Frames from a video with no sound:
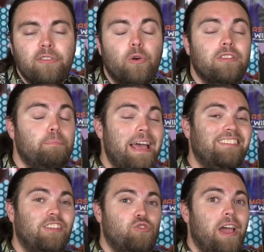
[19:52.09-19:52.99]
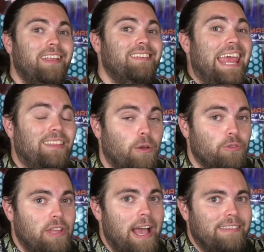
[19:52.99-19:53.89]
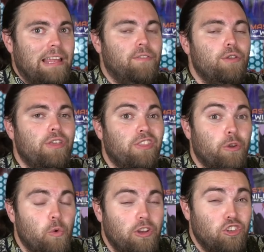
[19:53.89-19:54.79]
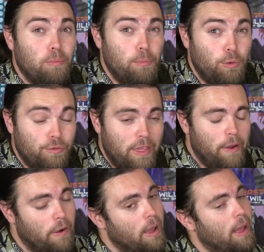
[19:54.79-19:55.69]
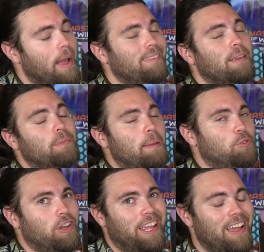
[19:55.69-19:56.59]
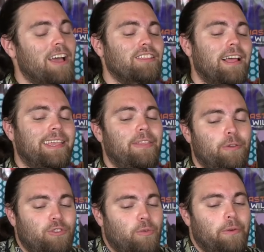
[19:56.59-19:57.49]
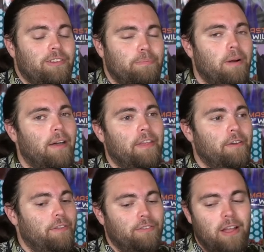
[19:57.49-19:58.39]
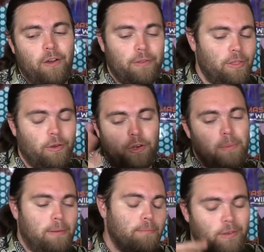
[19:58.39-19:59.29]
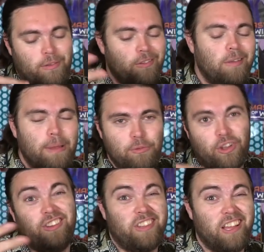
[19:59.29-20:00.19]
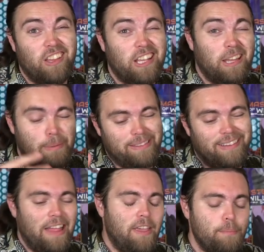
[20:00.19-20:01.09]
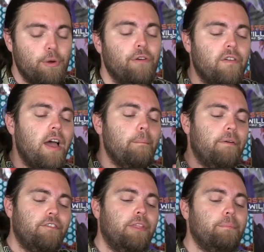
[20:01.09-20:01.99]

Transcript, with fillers: So it's best to try and take those guys out if you think they're going to move there. Uh, sometimes you're going to get unlucky and they're just going to spawn there, and there's uh, they're going to be sometimes you can just get unlucky based on how they move. But for